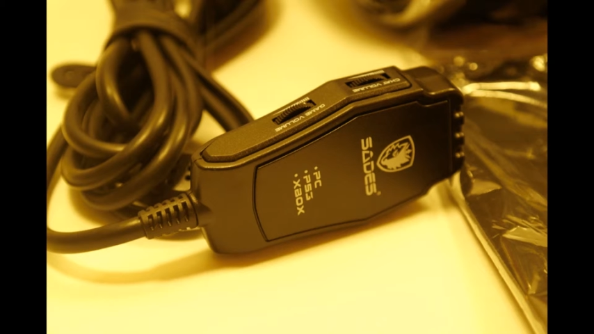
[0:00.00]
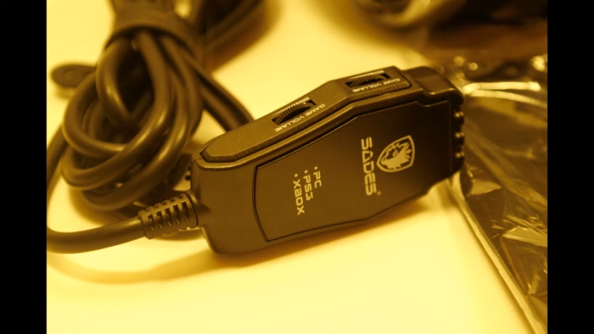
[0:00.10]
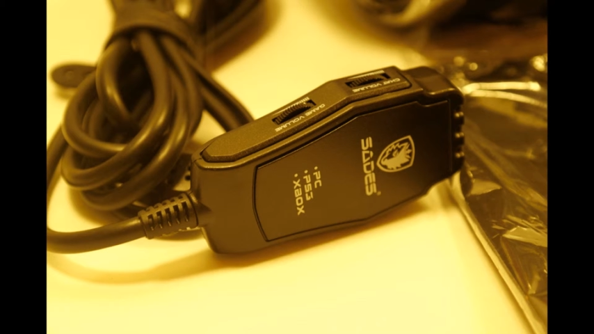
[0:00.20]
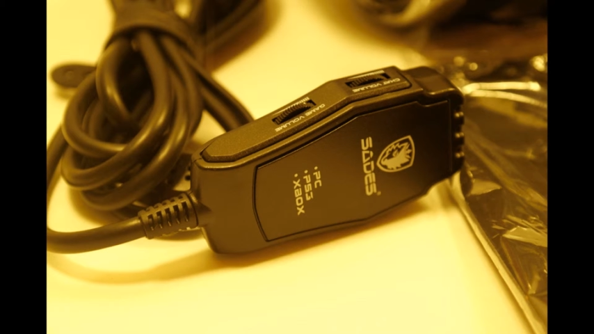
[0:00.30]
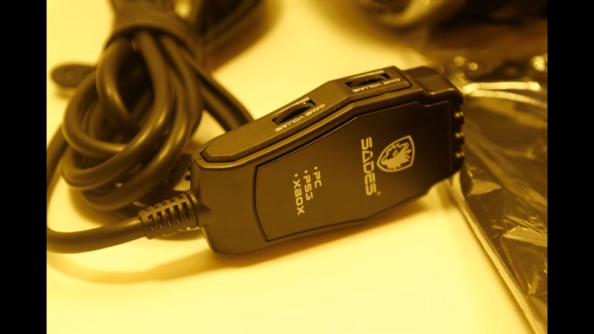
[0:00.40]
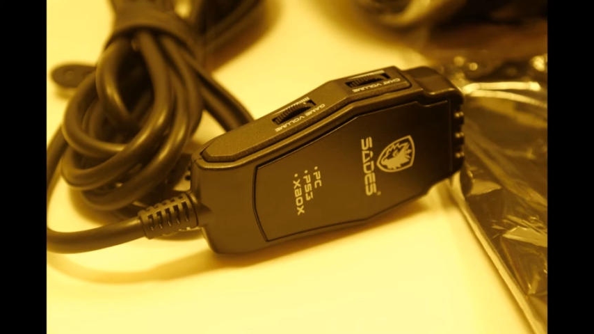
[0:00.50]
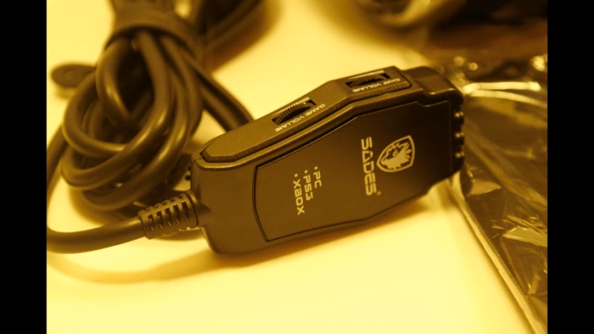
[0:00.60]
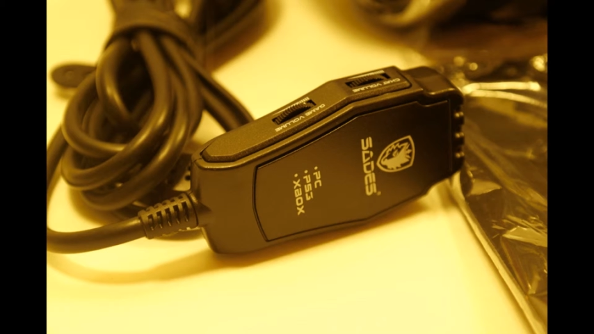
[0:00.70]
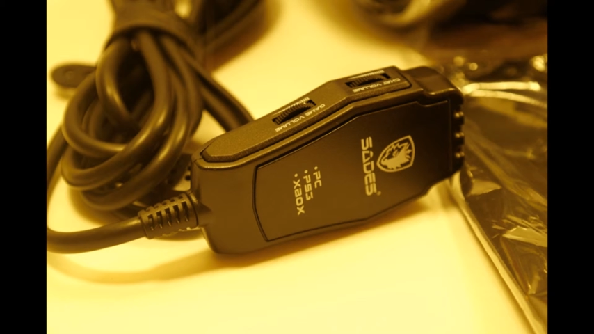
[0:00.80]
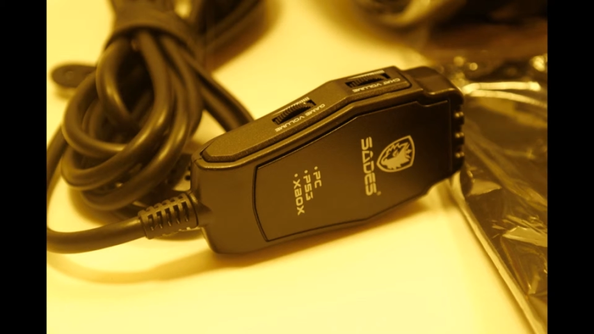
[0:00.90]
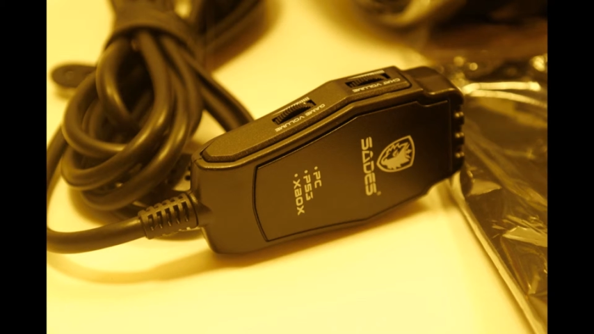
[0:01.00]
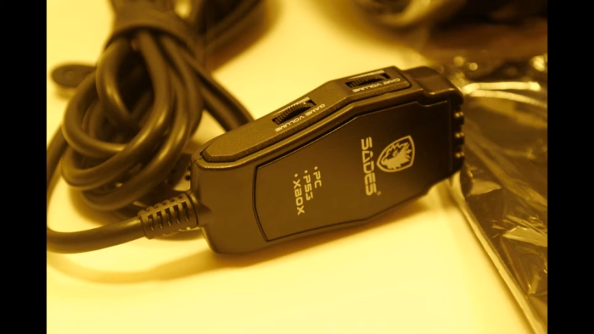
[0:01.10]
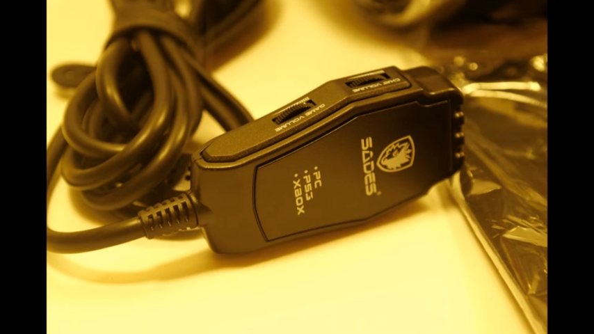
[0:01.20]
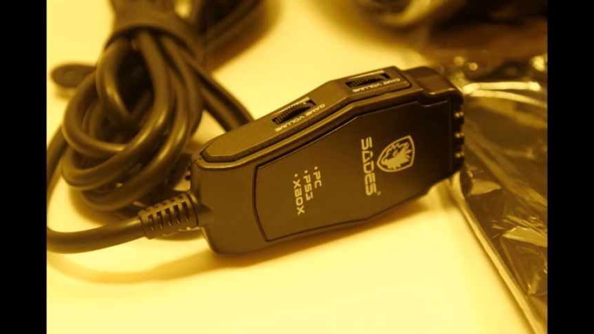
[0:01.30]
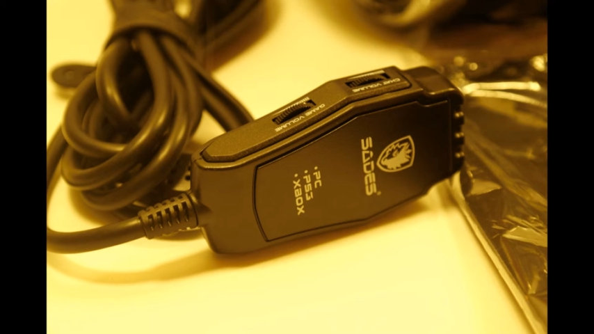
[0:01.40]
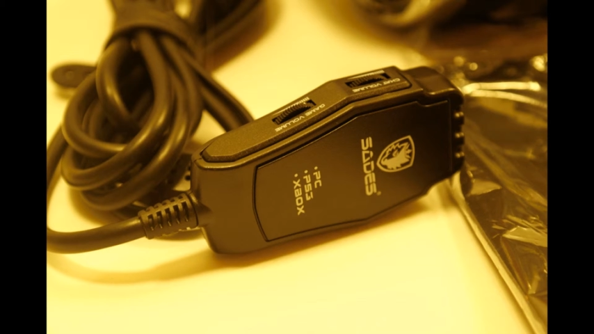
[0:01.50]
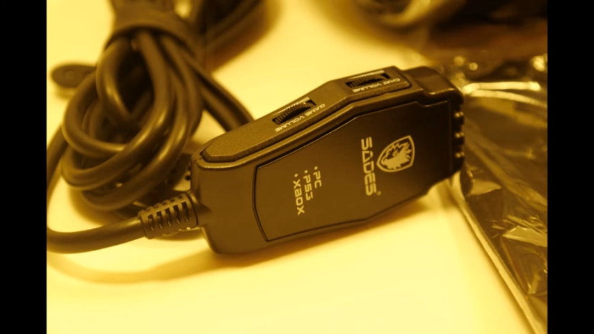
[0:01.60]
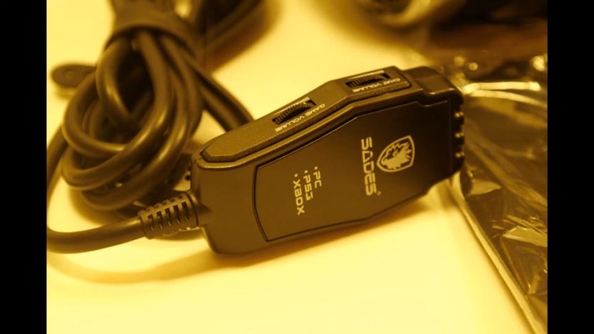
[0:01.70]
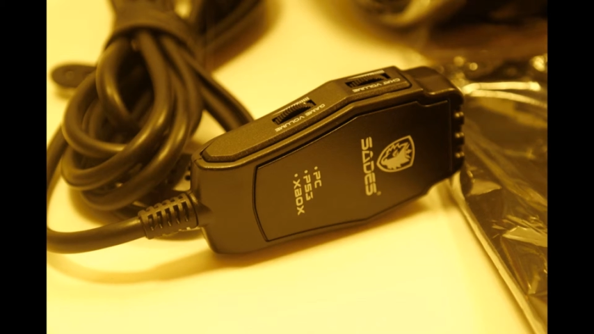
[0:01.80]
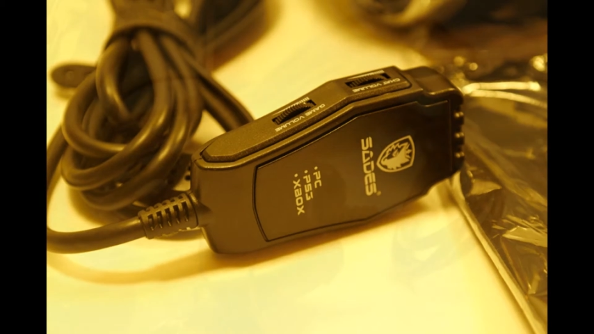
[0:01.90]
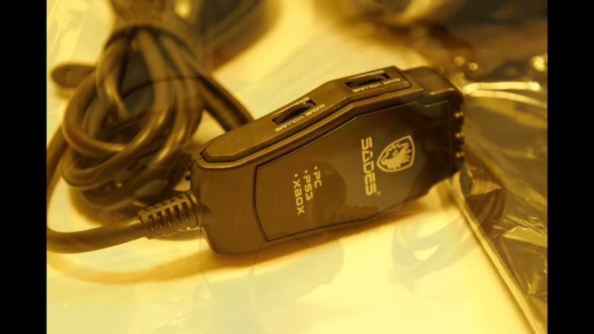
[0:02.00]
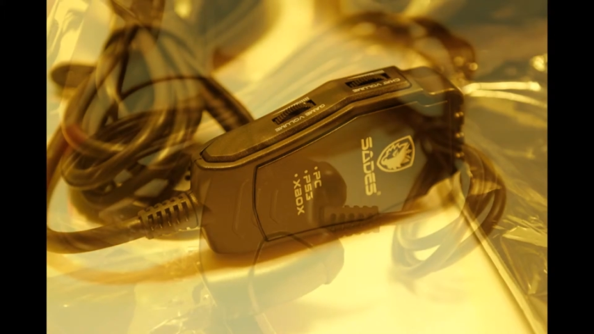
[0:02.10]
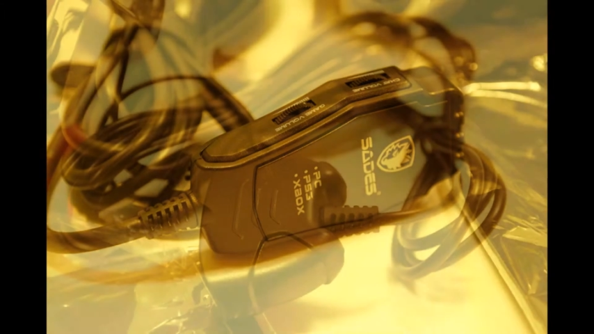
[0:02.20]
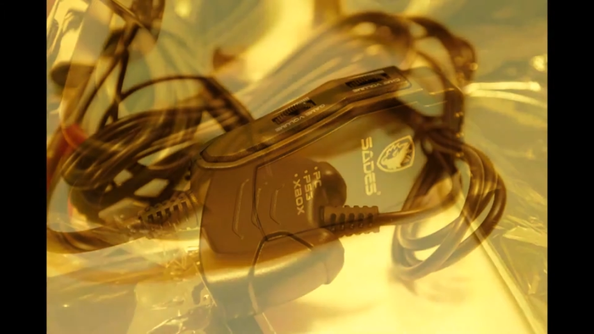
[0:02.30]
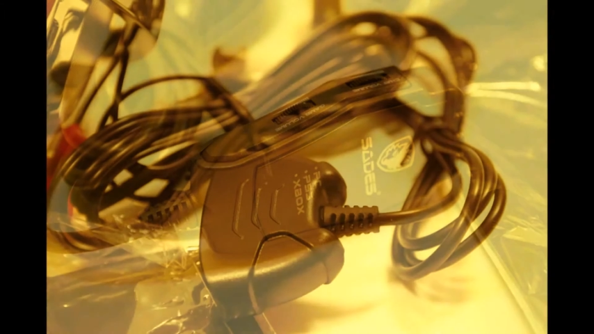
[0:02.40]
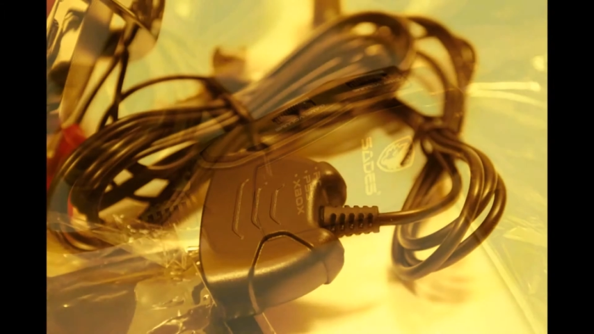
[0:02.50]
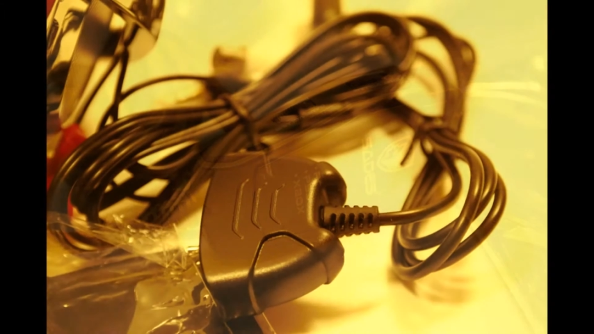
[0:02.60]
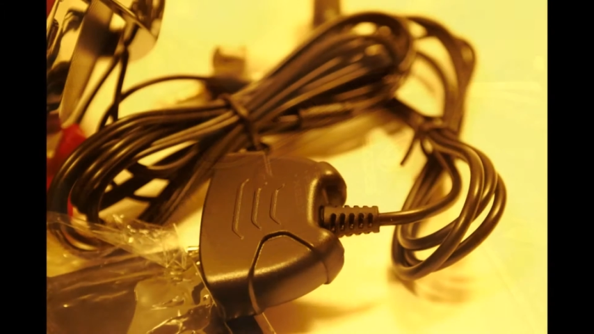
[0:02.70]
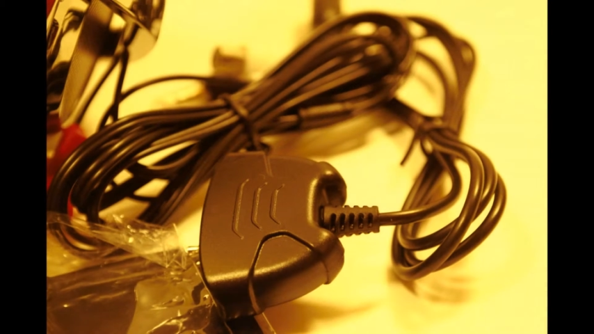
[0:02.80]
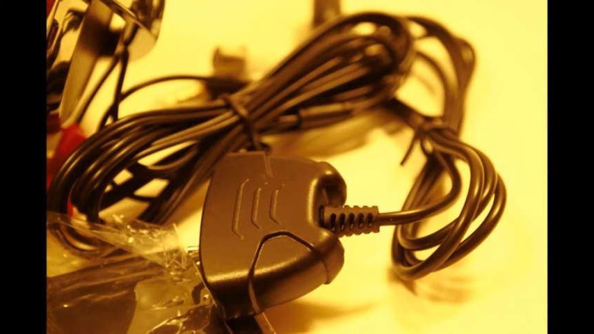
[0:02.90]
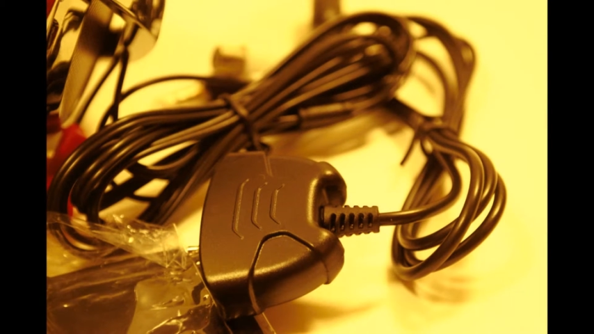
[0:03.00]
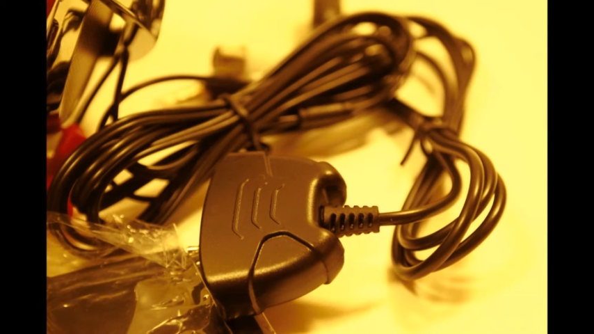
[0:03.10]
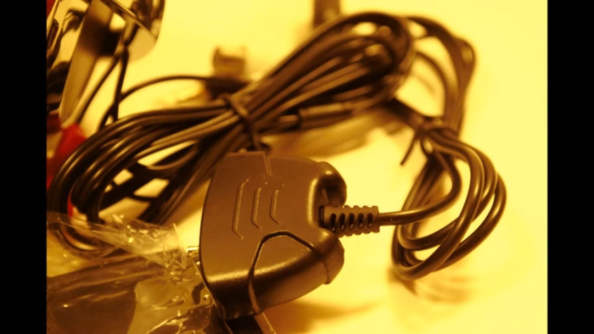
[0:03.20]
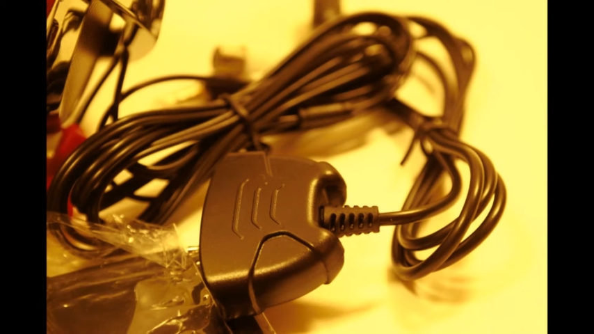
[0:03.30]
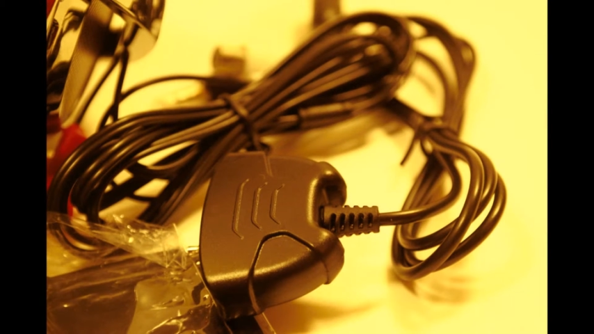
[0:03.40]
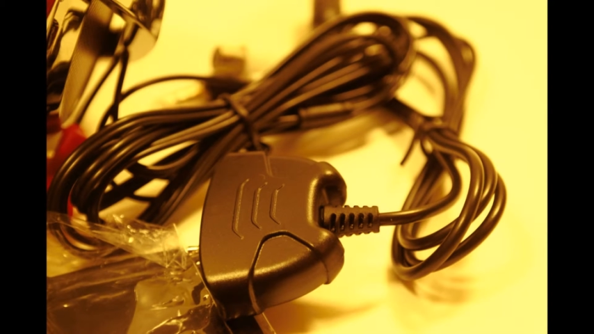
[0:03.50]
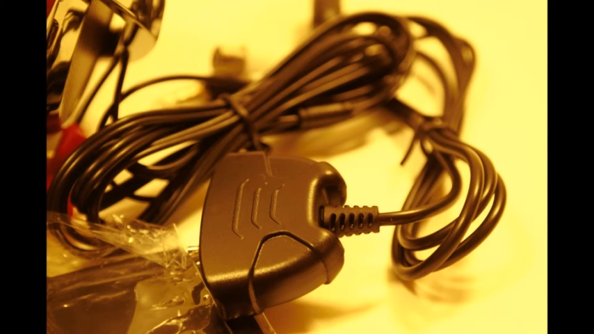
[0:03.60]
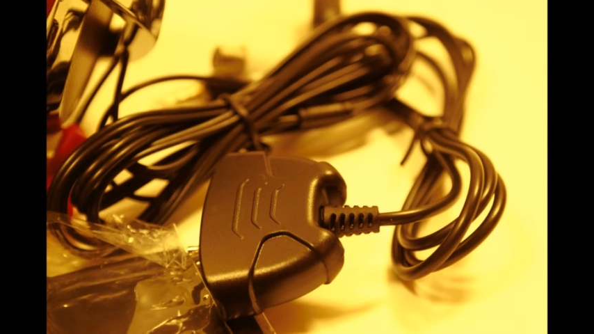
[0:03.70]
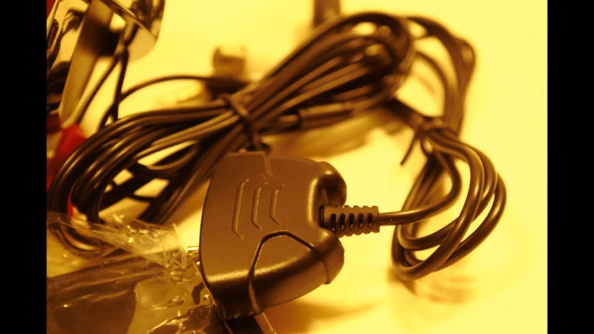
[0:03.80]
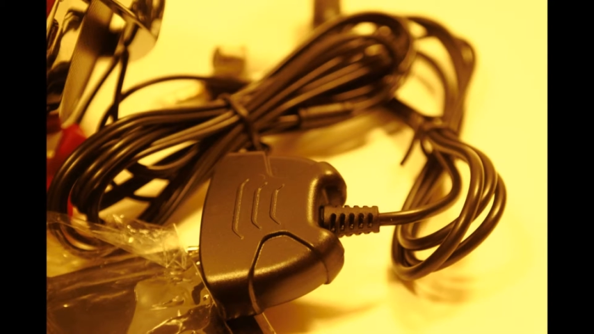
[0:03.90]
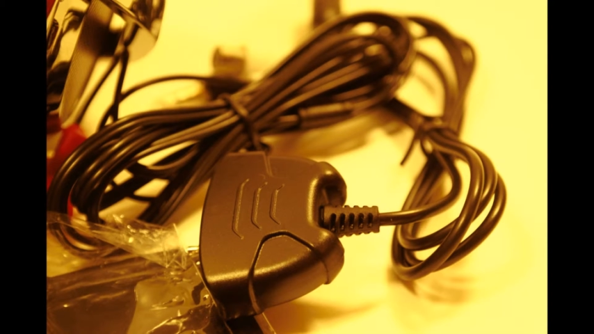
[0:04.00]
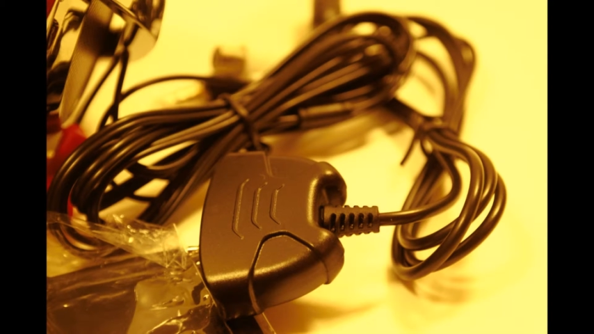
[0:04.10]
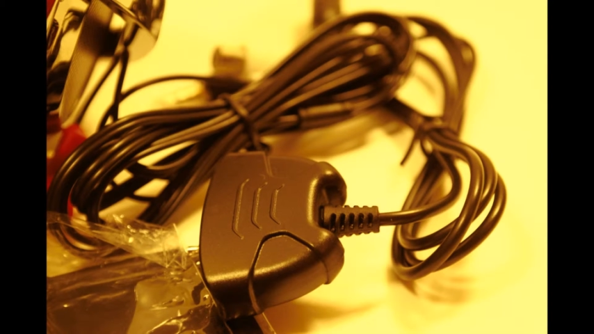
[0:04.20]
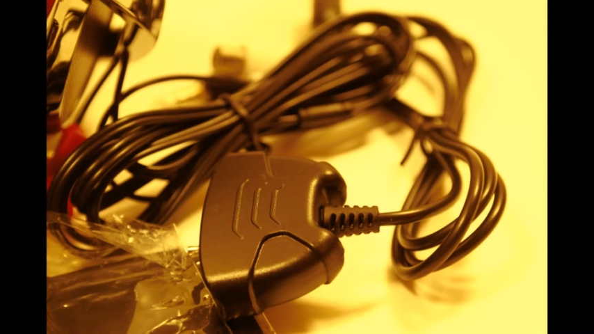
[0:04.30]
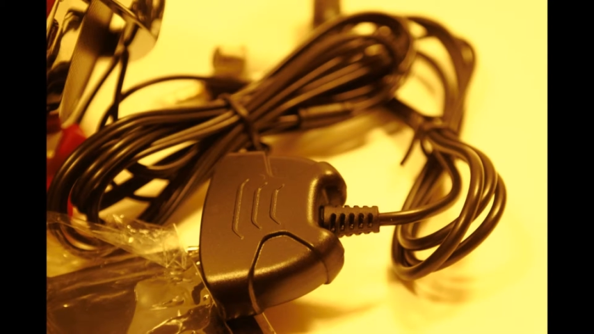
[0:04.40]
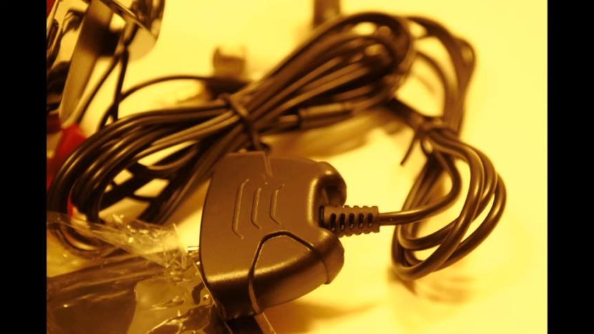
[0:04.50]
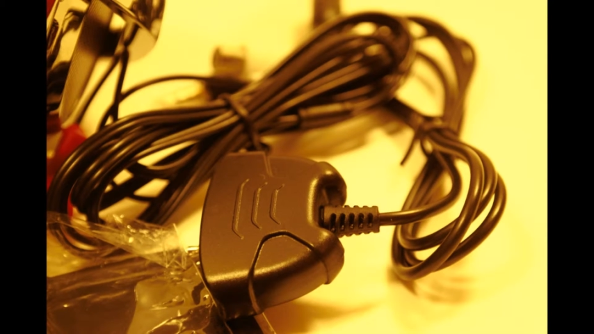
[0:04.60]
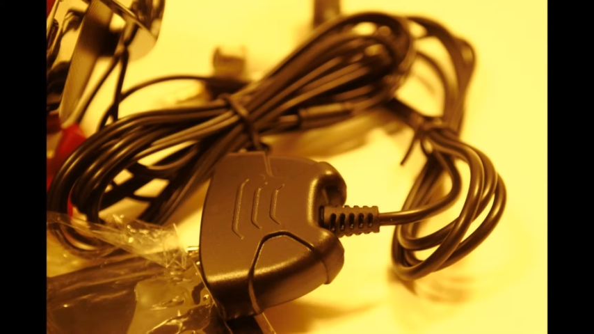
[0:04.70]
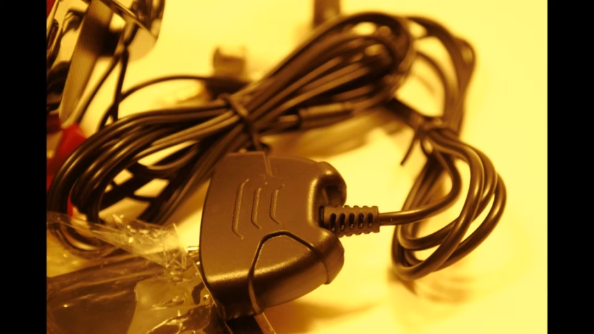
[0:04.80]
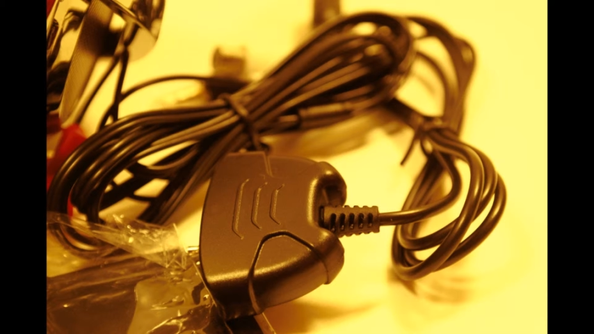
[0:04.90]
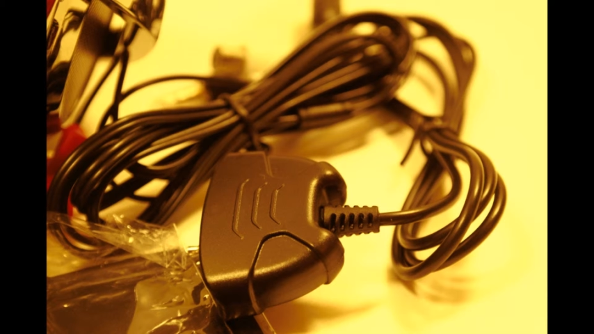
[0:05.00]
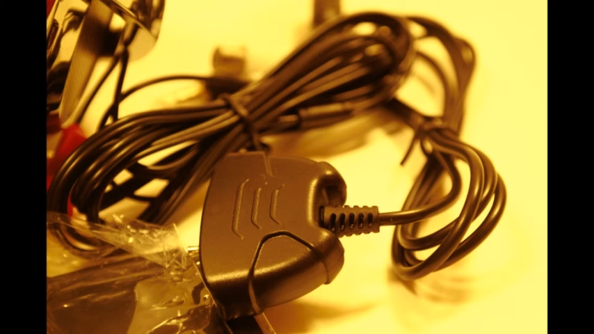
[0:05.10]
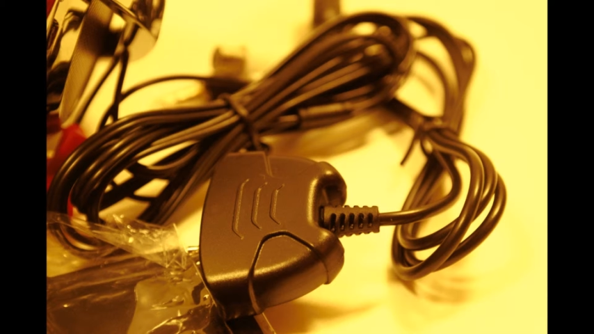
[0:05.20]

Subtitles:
Nobody's mouth can be seen.